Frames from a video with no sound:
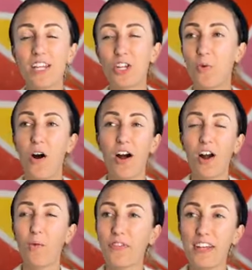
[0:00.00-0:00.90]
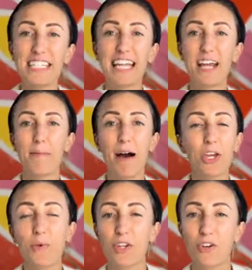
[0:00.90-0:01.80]
you are what they say
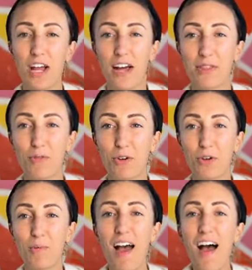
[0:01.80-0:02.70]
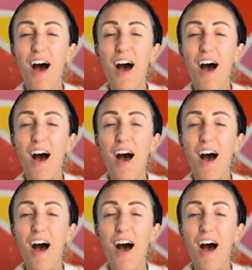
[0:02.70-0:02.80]
about you when you're not in the room